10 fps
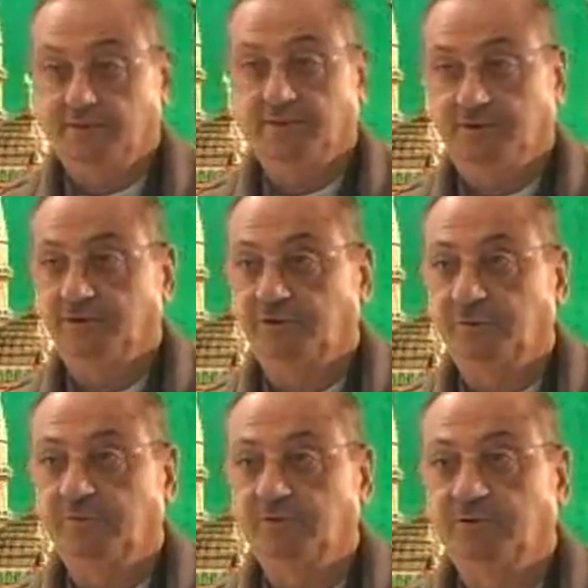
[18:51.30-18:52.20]

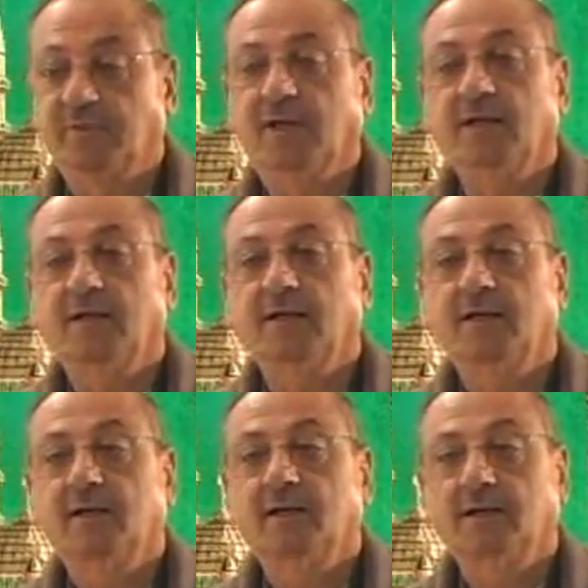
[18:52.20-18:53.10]
Shibu jumla
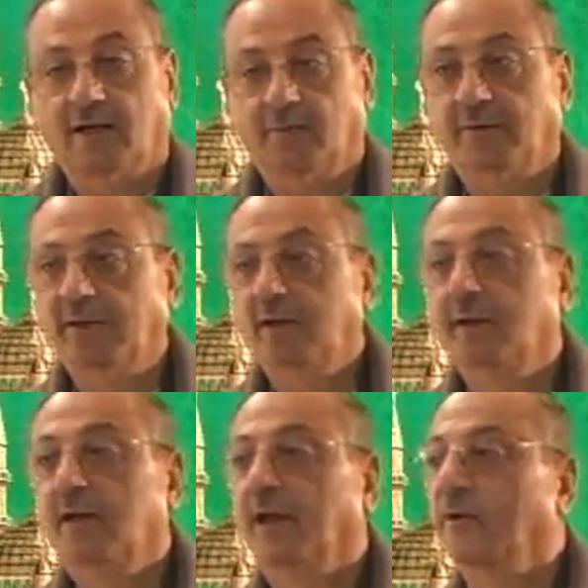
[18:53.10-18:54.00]
khabar,
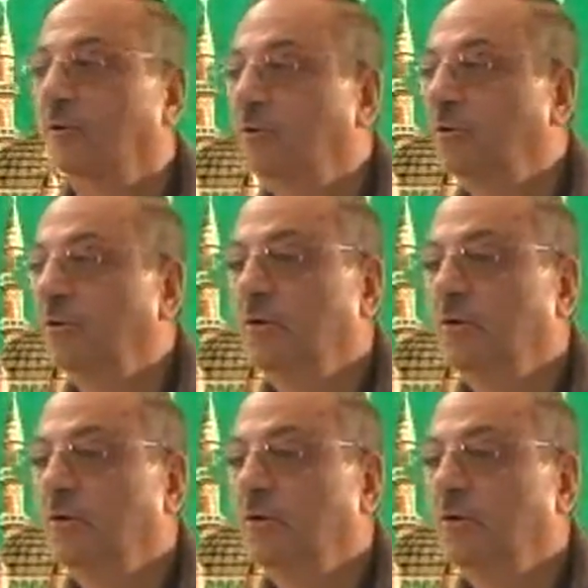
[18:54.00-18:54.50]
and who